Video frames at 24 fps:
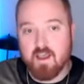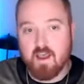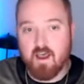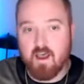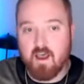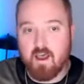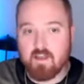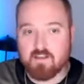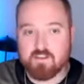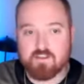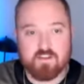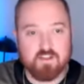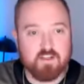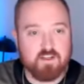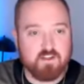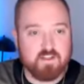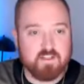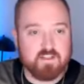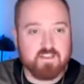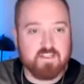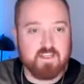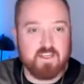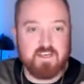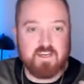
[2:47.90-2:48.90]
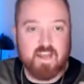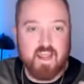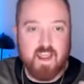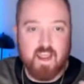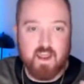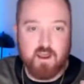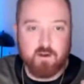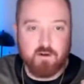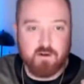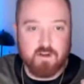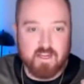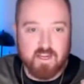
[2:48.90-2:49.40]
Uh, so you can sit
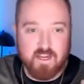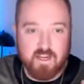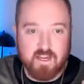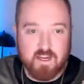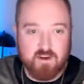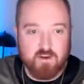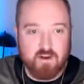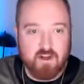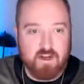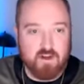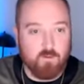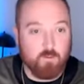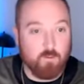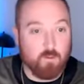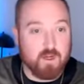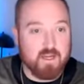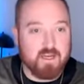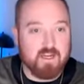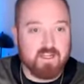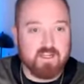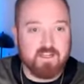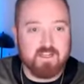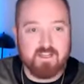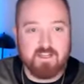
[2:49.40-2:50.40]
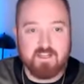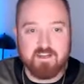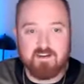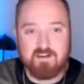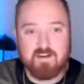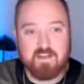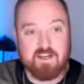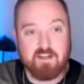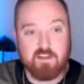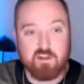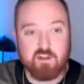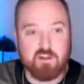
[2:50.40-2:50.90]
down and, and read it
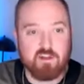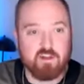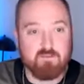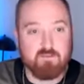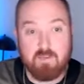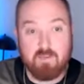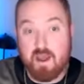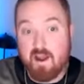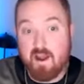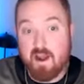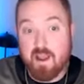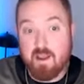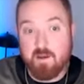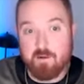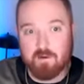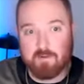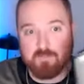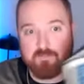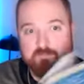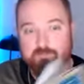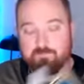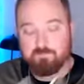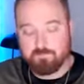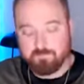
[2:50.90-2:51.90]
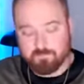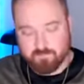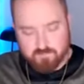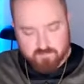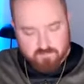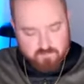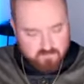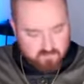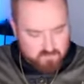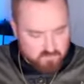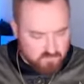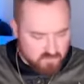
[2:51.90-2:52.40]
in, in a little, about an hour.
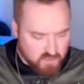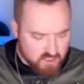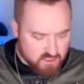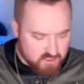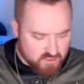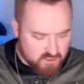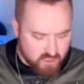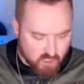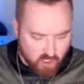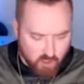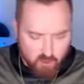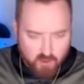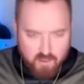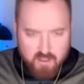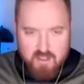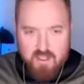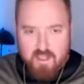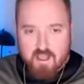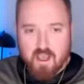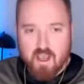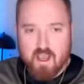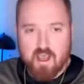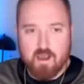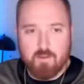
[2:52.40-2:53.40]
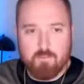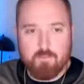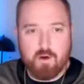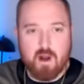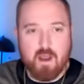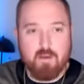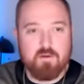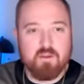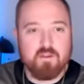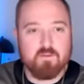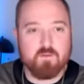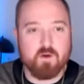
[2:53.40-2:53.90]
So, uh,
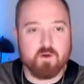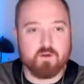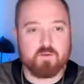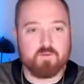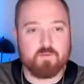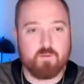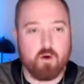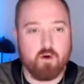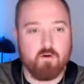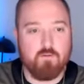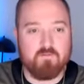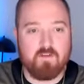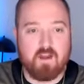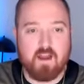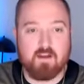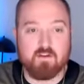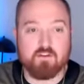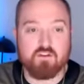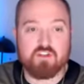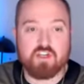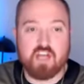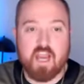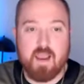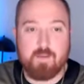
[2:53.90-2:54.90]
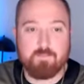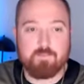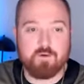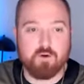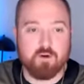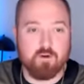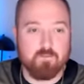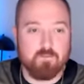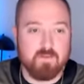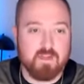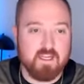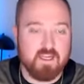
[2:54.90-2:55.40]
probably the most profound chapter
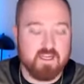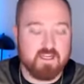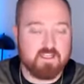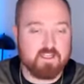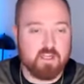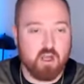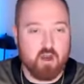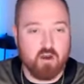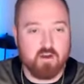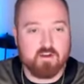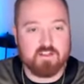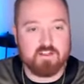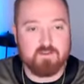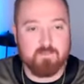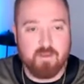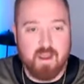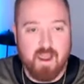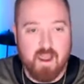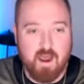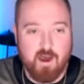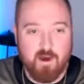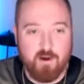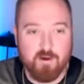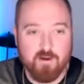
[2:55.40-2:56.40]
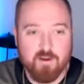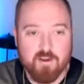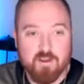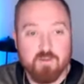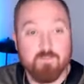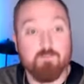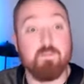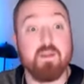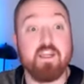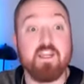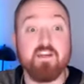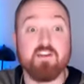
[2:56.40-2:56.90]
to me talks about
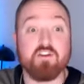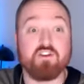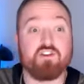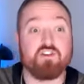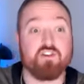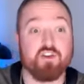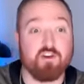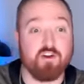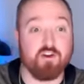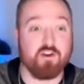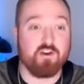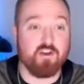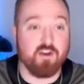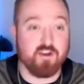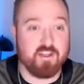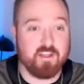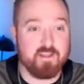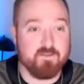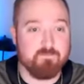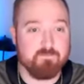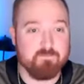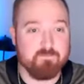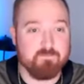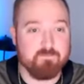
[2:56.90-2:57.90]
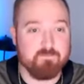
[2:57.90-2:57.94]
being a sugar cookie.